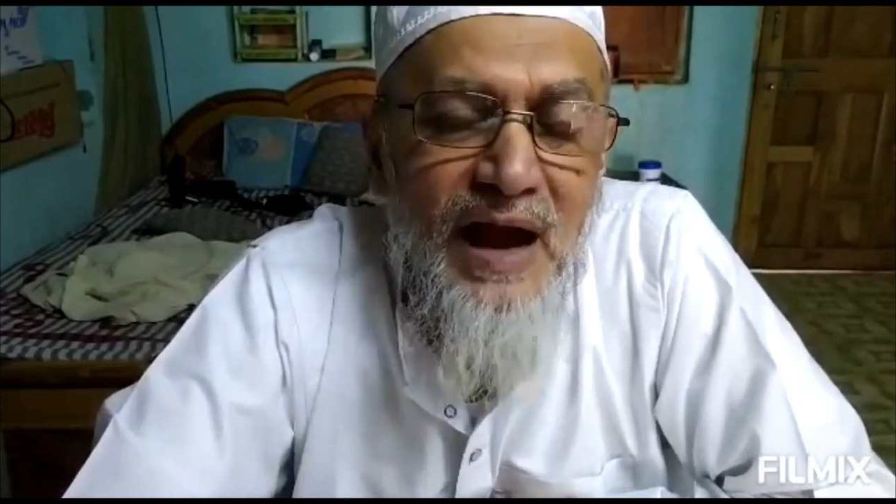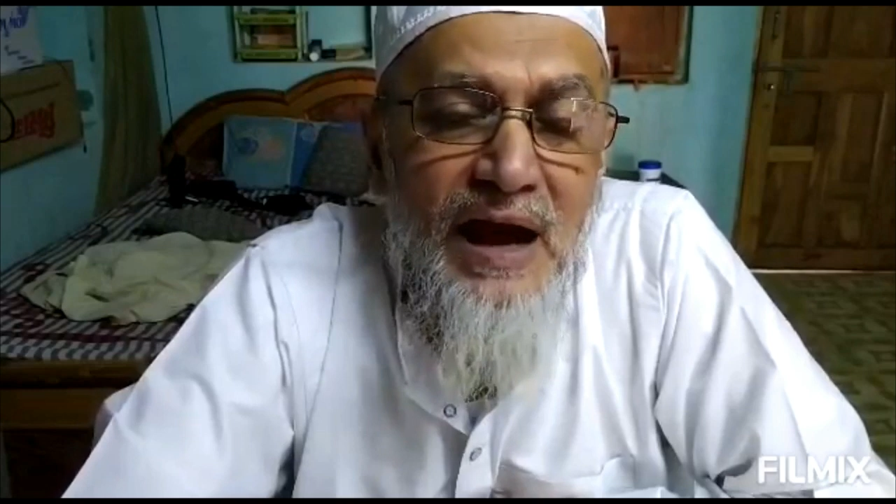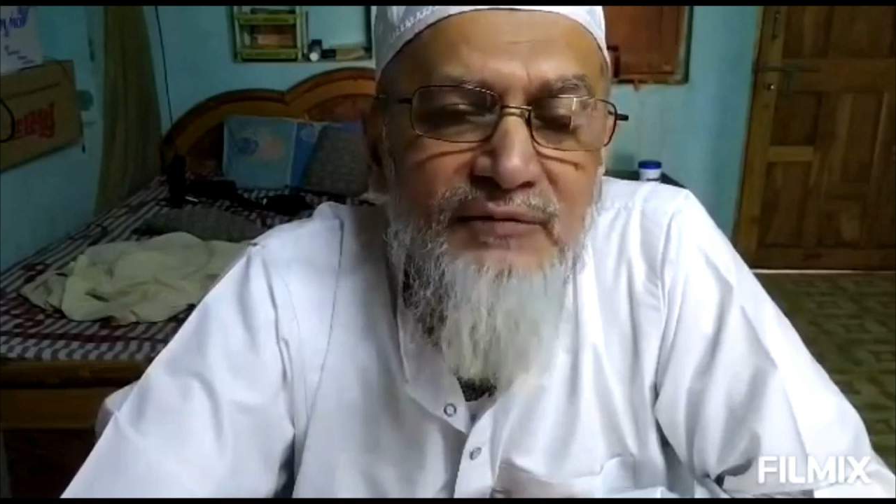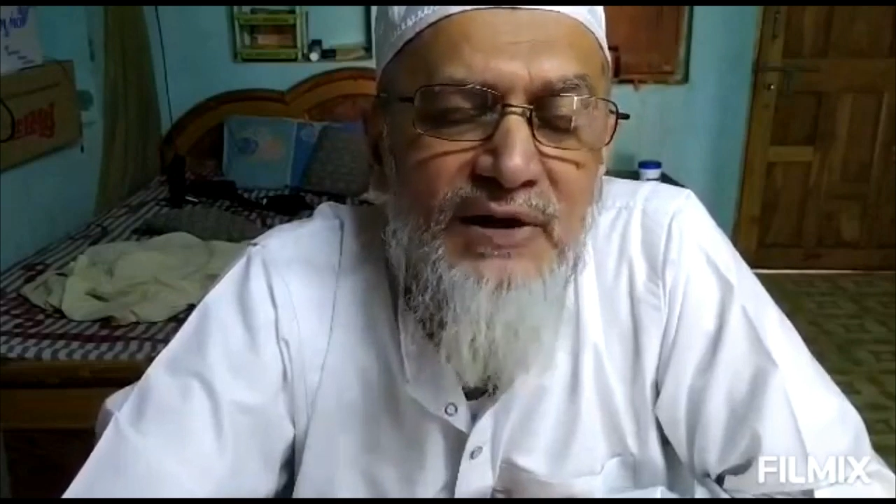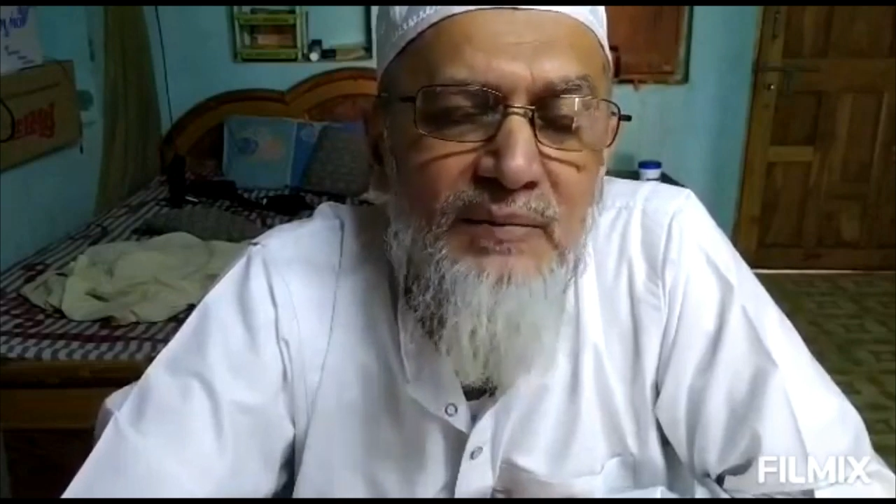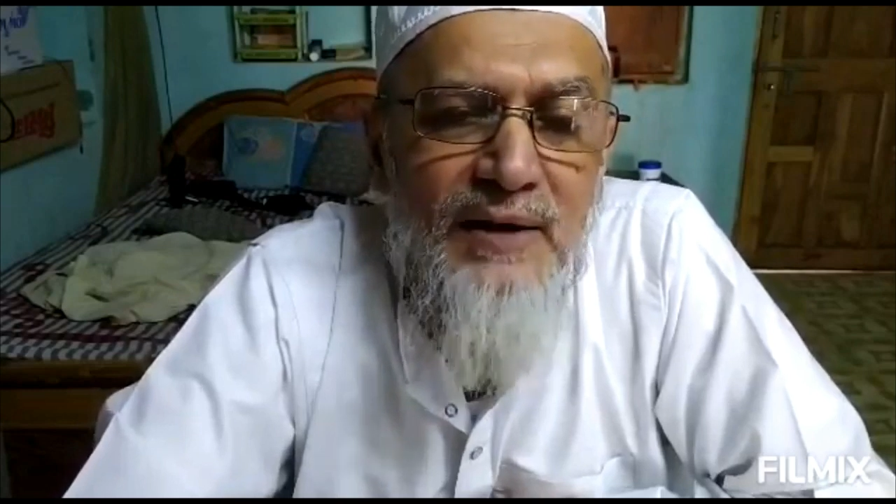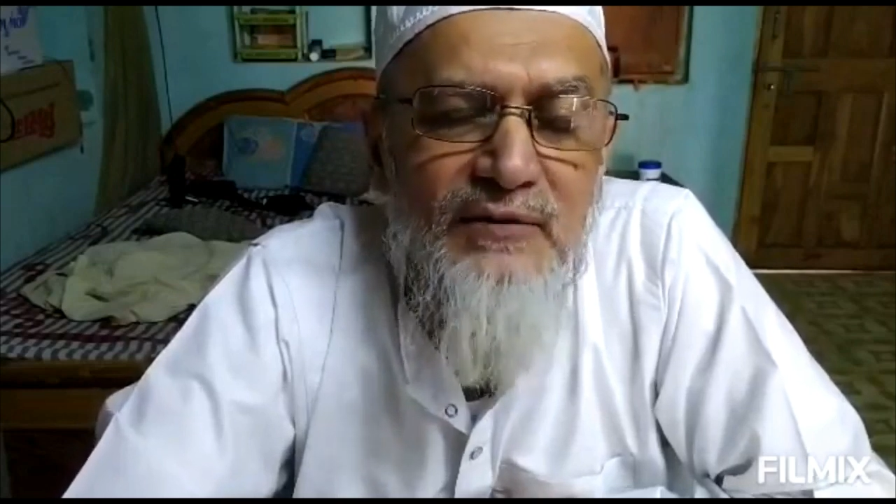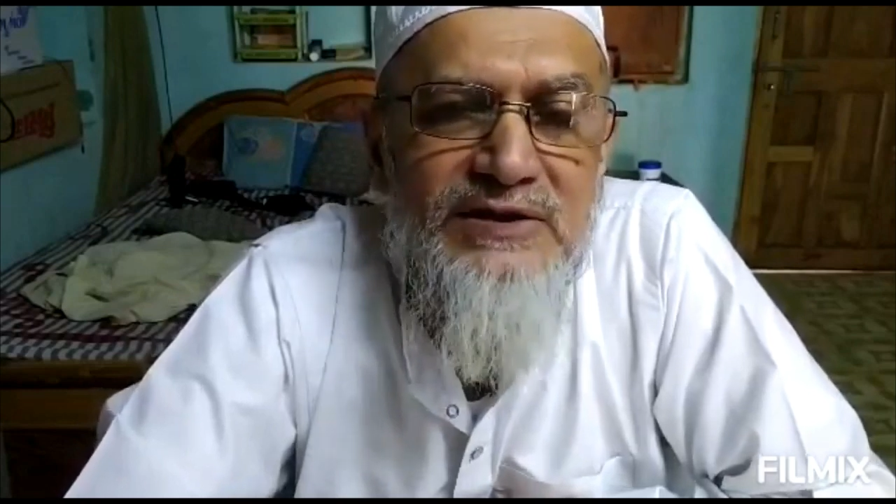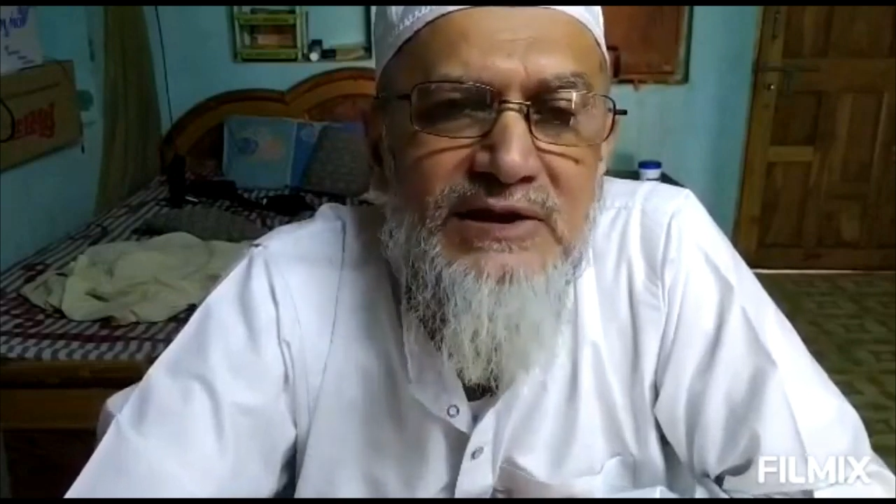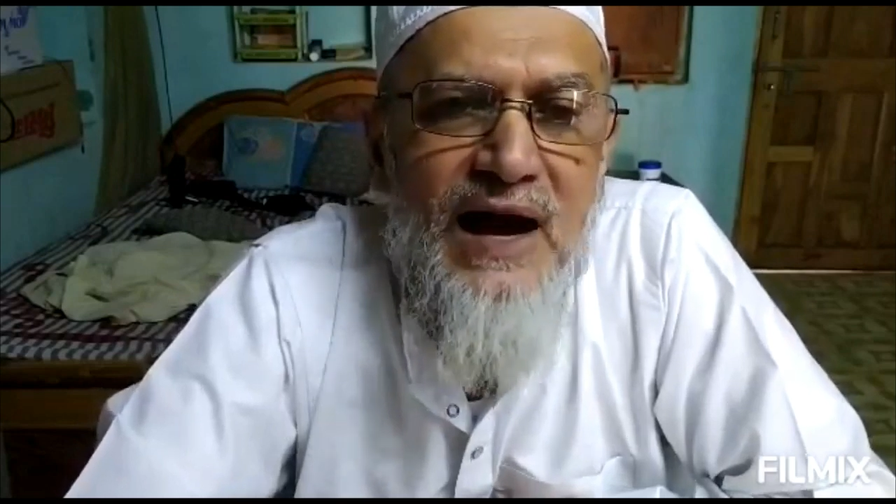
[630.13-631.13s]
after my
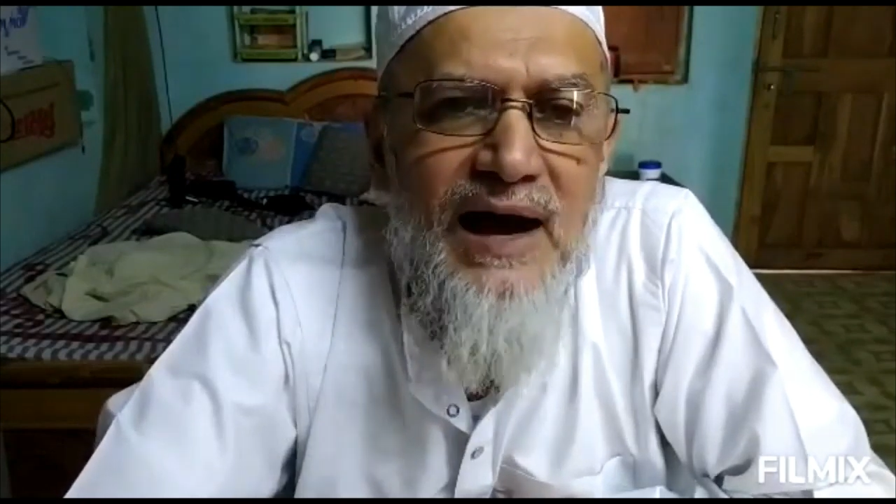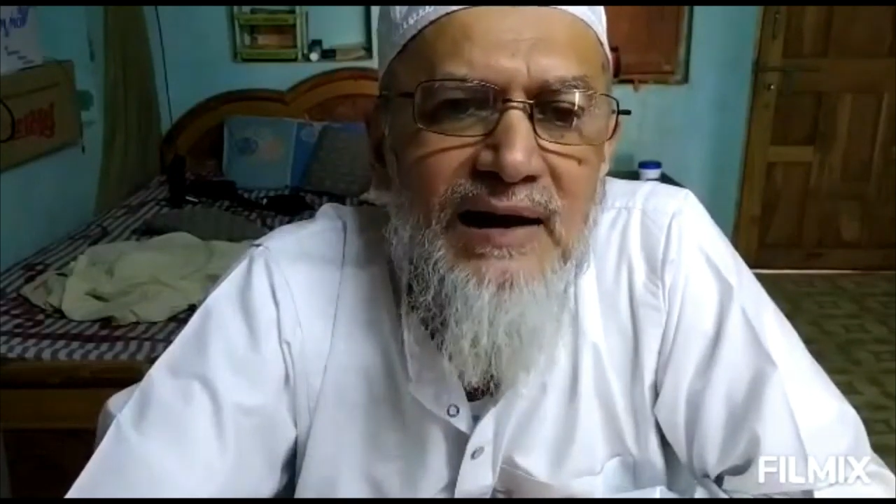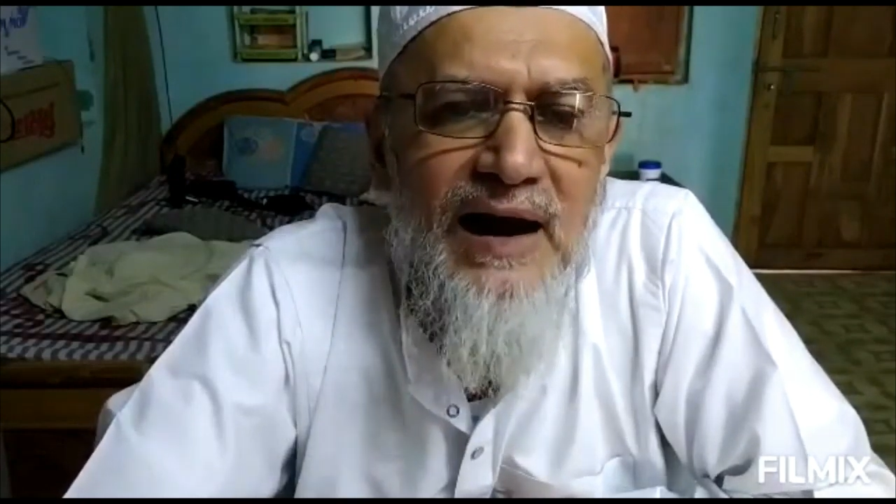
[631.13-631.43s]
visal,